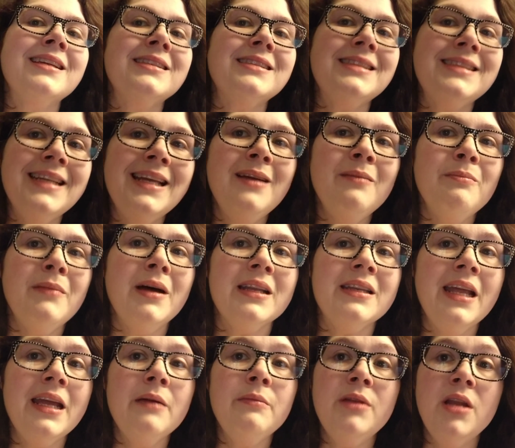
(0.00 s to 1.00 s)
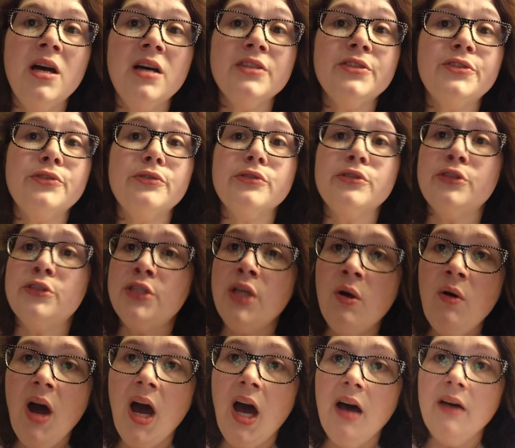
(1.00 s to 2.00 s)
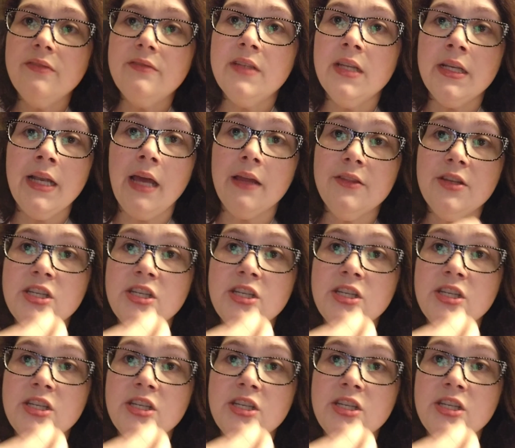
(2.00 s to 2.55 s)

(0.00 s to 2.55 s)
can see up my damn nostrils so often now.